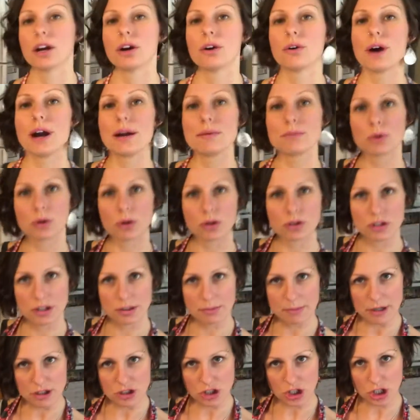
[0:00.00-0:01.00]
I'm going to
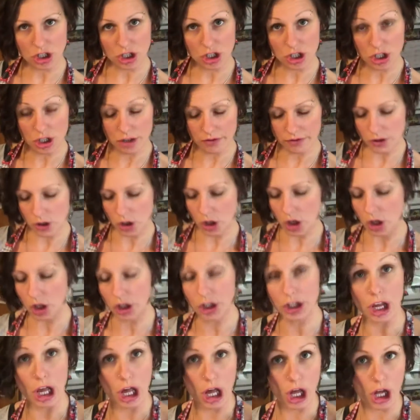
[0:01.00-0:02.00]
measure for all
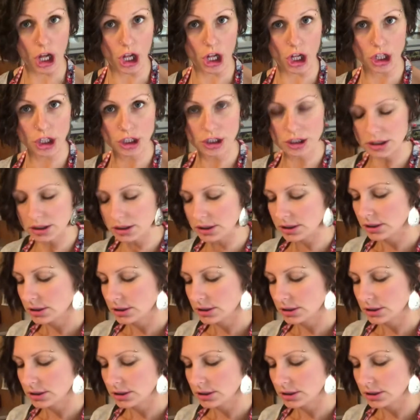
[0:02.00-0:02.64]
y'all.